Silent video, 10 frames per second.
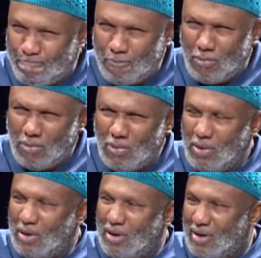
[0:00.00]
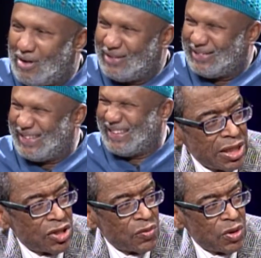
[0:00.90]
Well, I tell you, one of the first
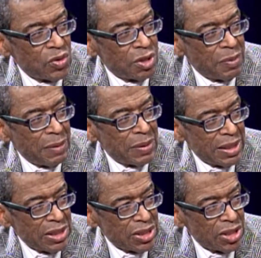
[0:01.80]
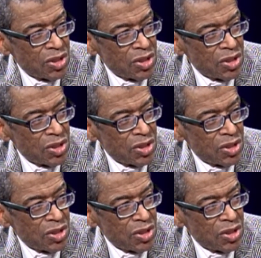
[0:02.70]
things is to reduce the population.